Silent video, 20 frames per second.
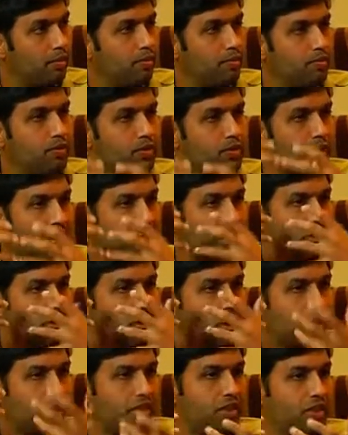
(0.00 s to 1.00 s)

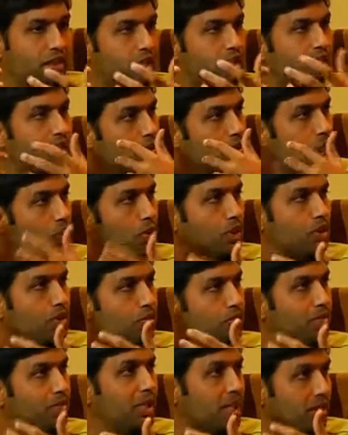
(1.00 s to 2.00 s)
articulate what
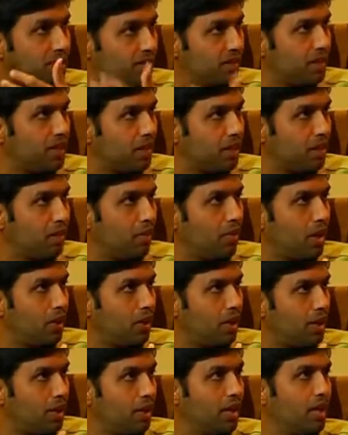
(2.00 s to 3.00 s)
you've been thinking
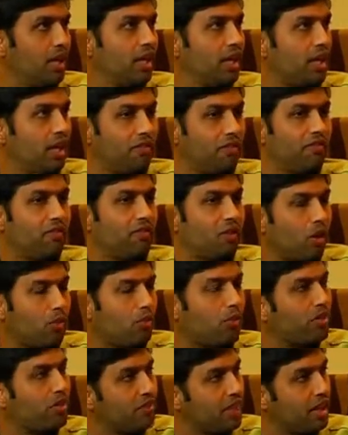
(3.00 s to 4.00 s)
about it in
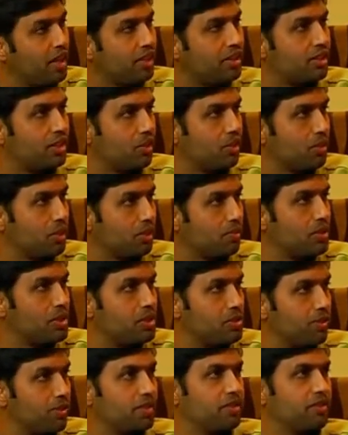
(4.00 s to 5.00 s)
form of an executable
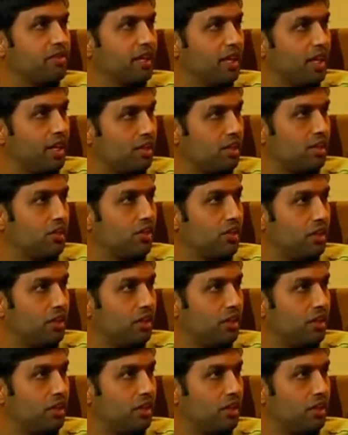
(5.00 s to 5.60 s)
specification or an